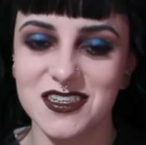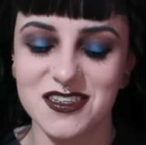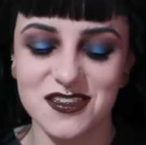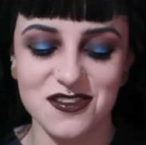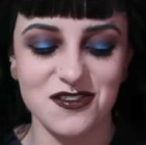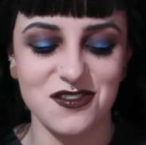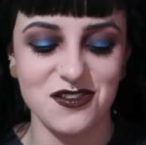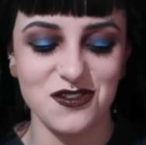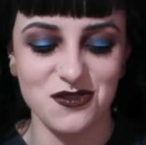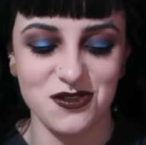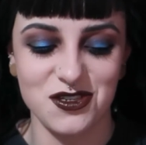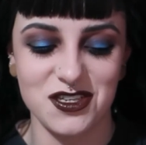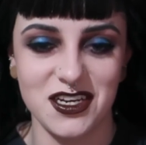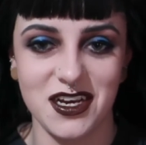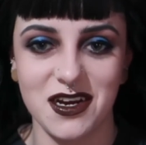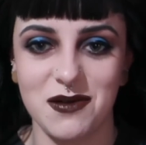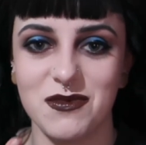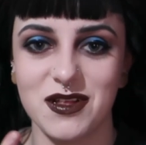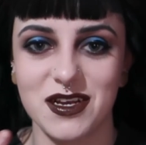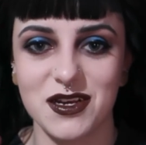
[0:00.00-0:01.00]
because usually
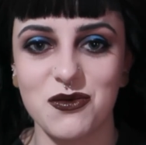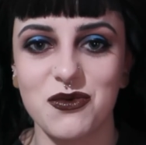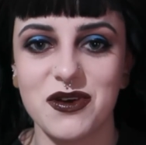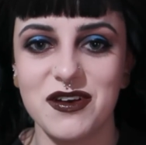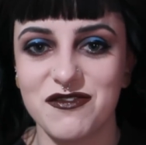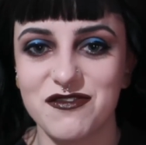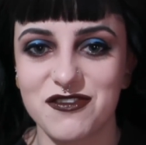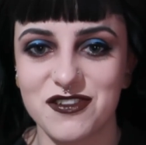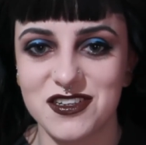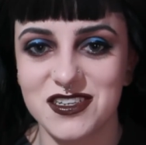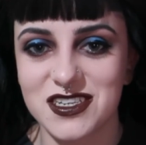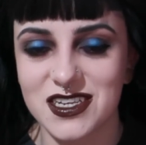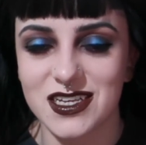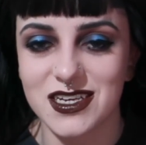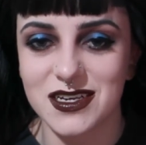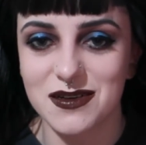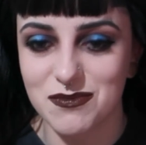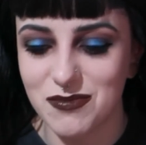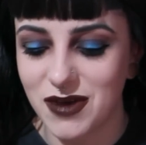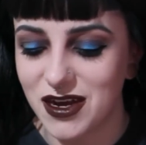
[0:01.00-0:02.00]
I'm like waiting for it to
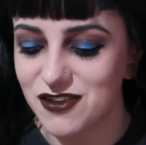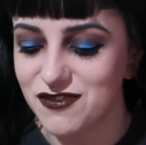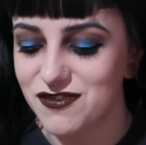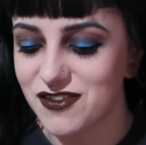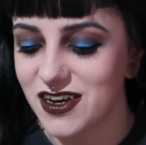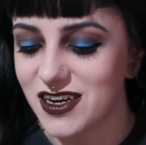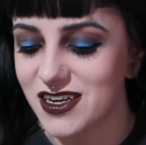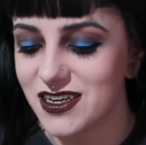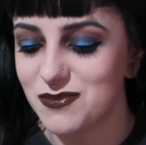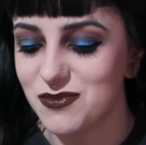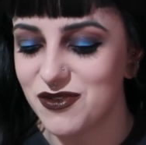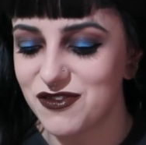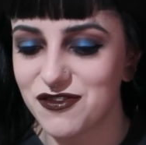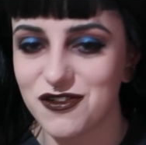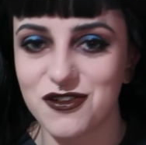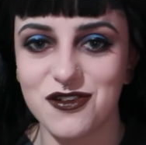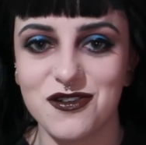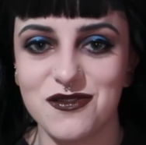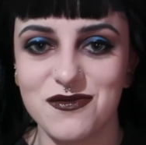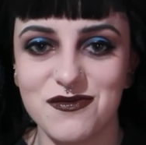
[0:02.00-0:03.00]
like mattify
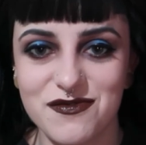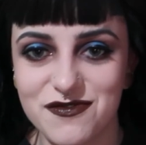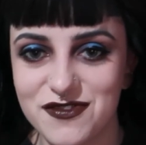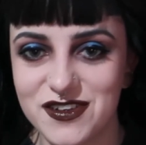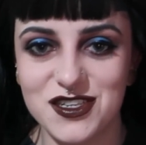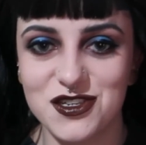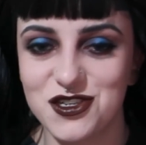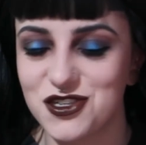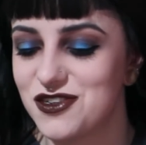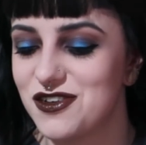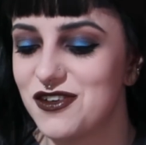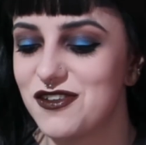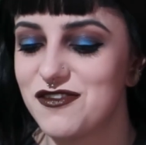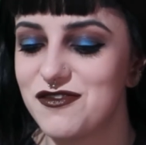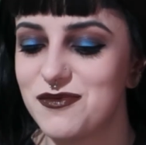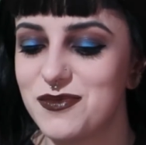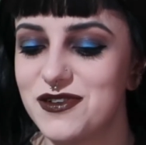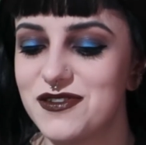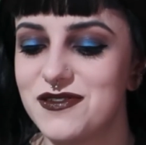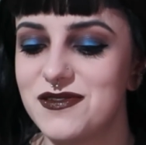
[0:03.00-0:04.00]
before finishing off,
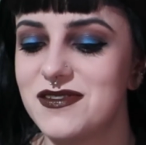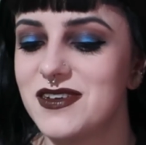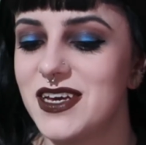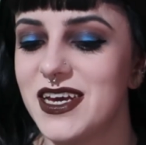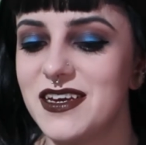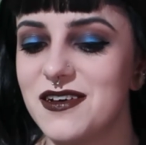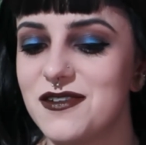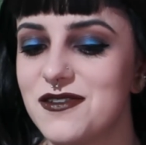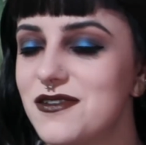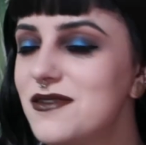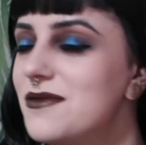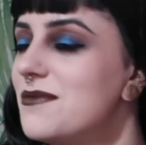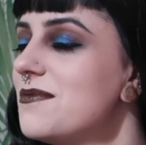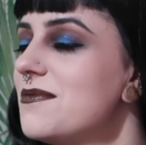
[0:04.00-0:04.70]
but hey ho.